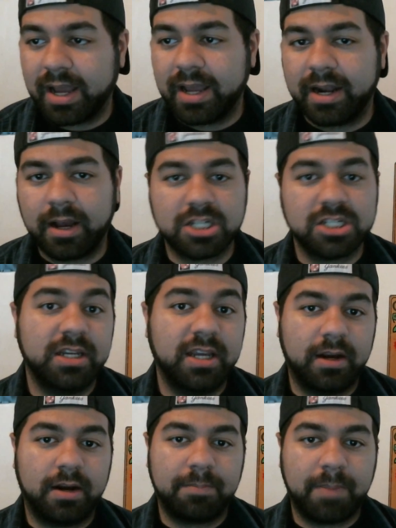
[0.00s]
And
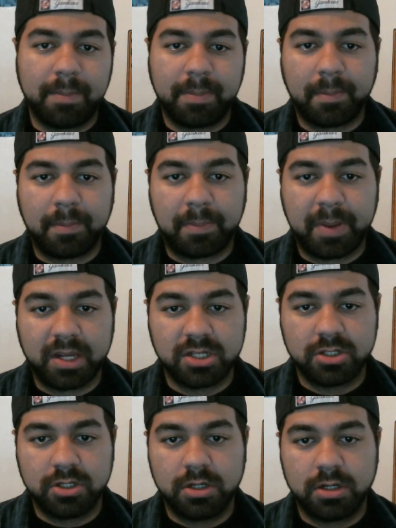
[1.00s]
I'll pop up a
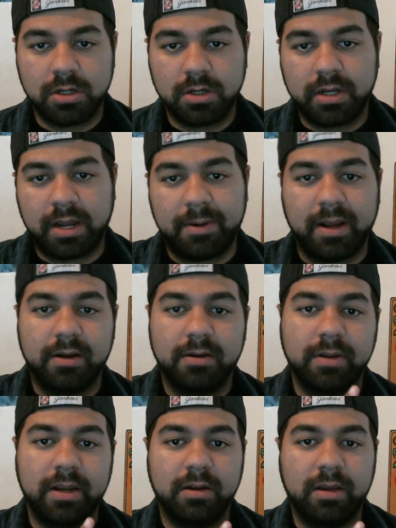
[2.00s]
picture. There we go.
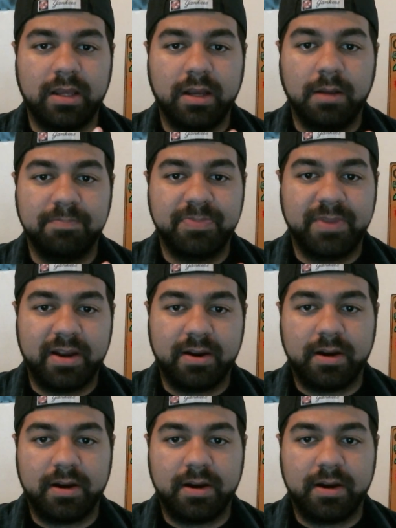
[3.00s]
Wait, up there.